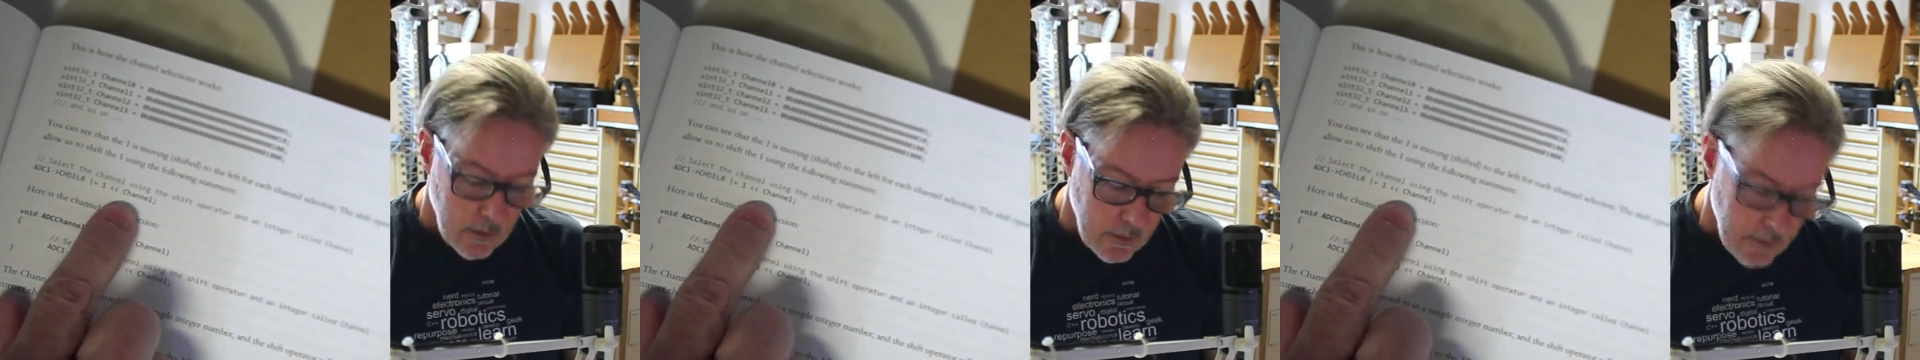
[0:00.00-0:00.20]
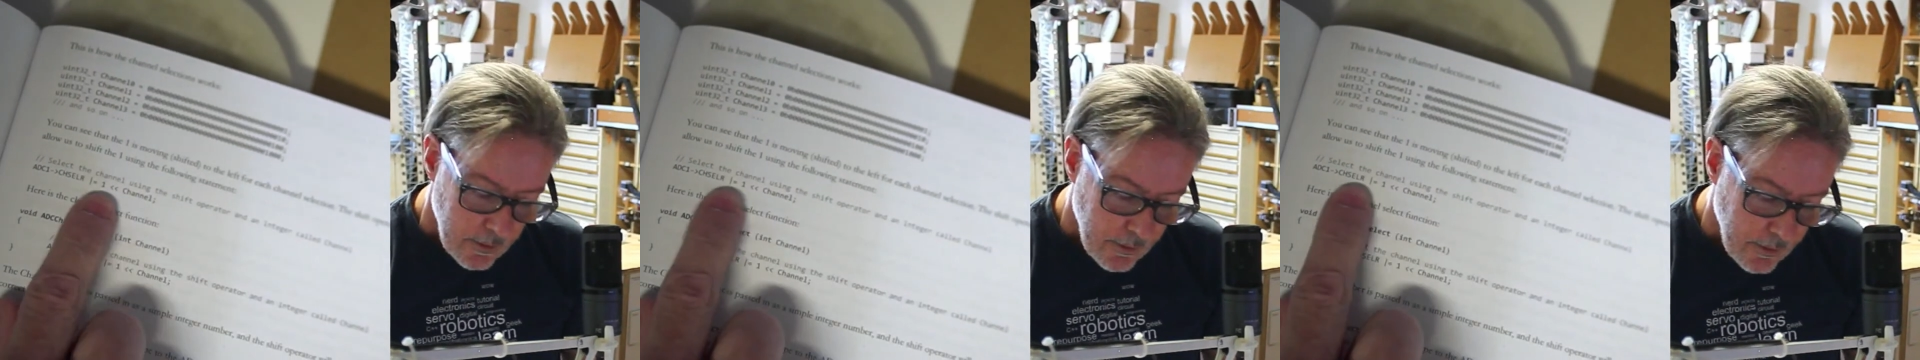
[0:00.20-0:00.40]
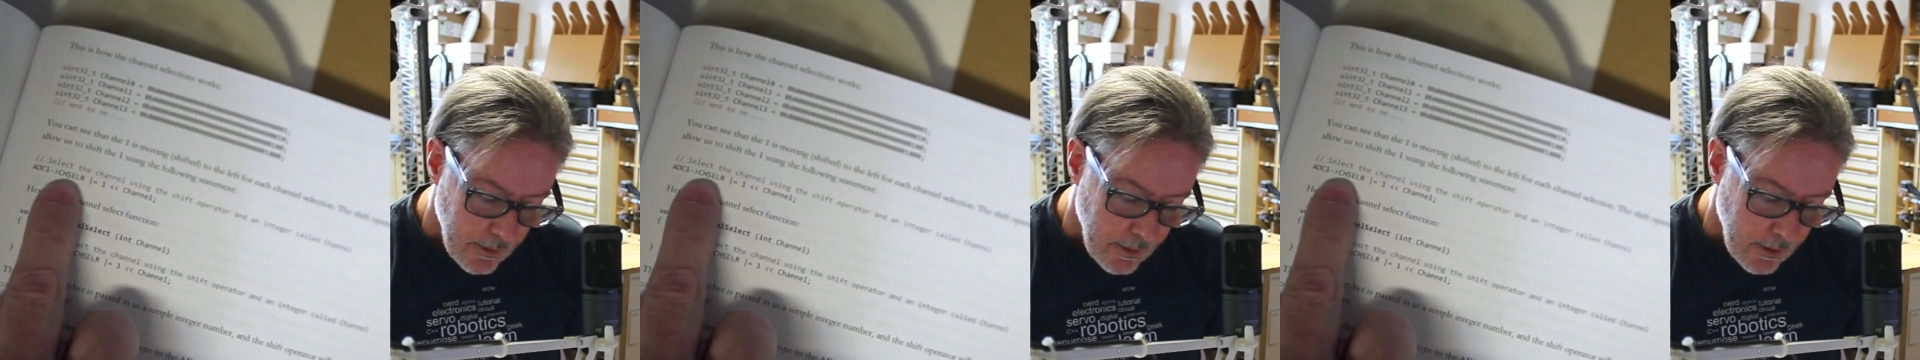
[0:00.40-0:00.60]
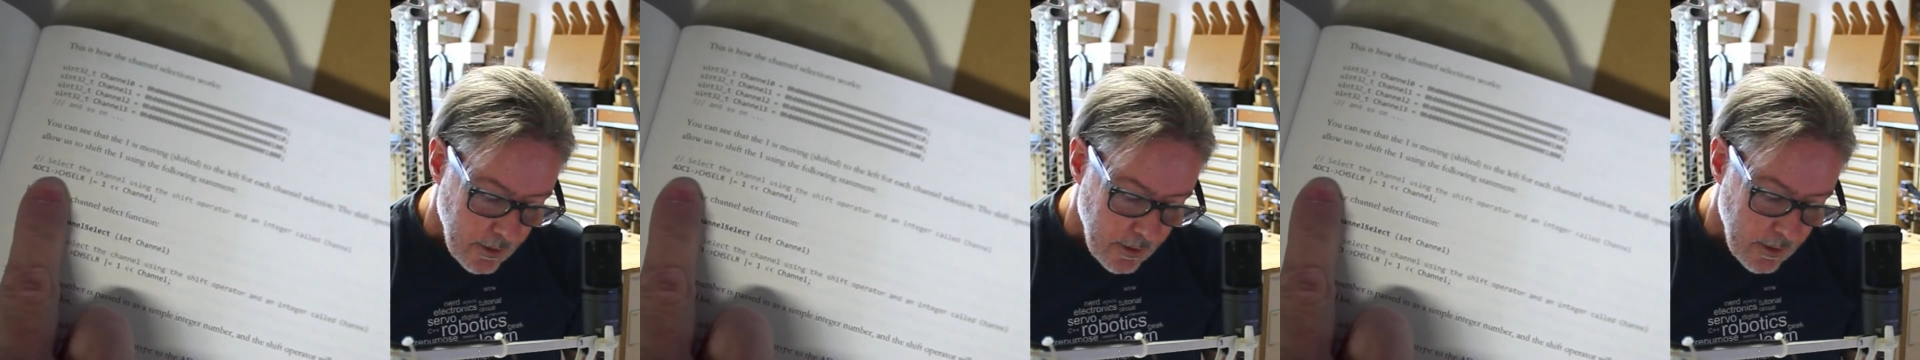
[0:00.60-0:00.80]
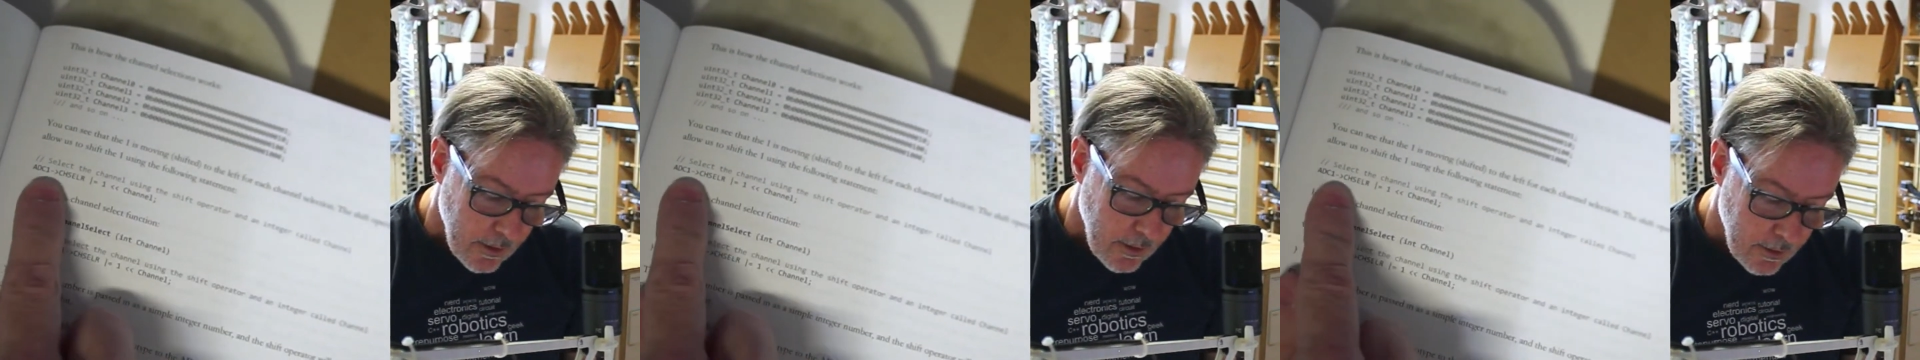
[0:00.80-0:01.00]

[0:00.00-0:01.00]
let's see,